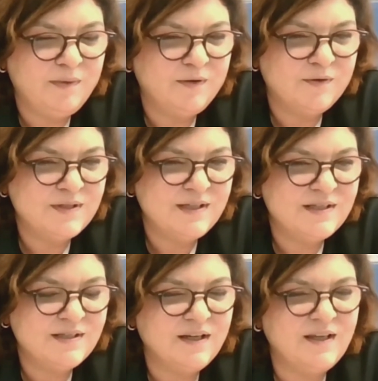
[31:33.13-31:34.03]
because
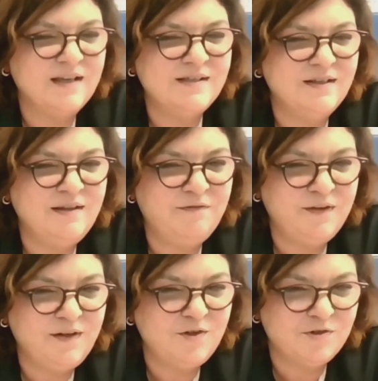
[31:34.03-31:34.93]
it's against the
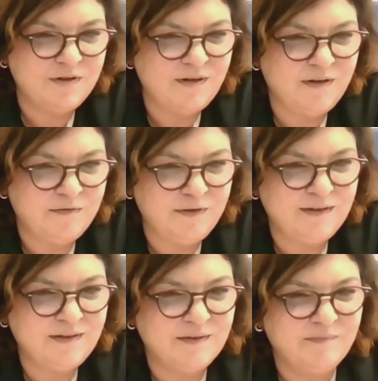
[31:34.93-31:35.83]
definition of
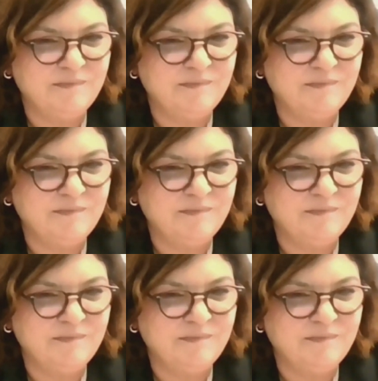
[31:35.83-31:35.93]
it.